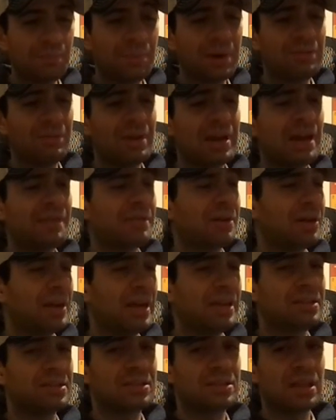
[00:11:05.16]
But whatever,
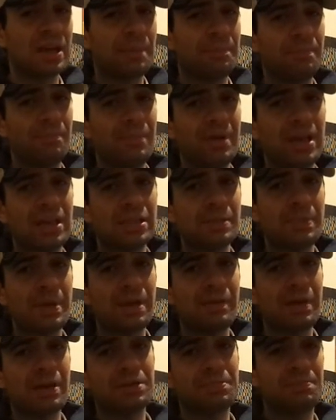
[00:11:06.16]
it's a bit
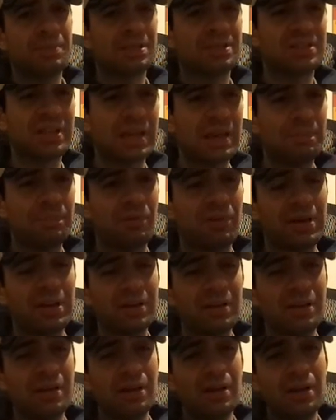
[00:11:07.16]
of a sticking
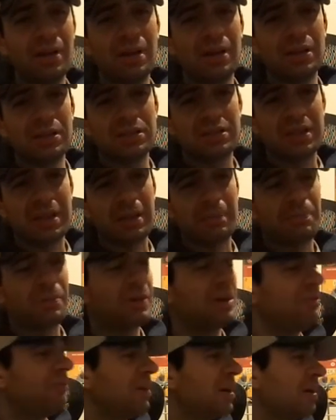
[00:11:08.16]

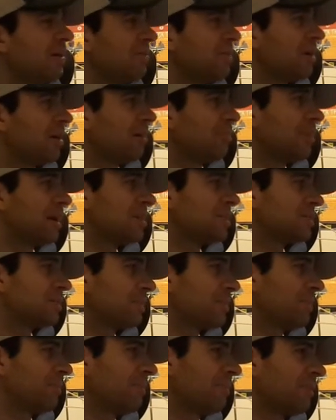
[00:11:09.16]
point. We don't know much
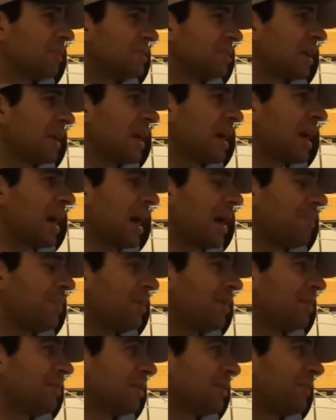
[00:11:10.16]
about what's going to
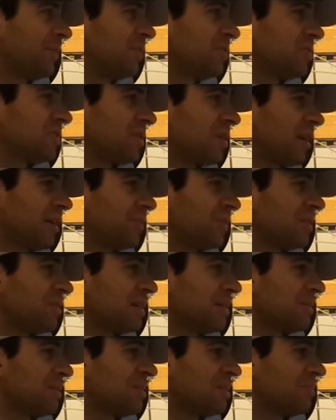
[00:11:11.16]
happen in the future of the
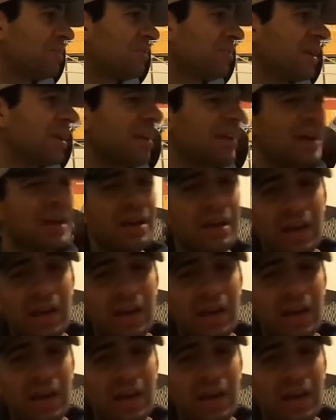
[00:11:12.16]
WWE,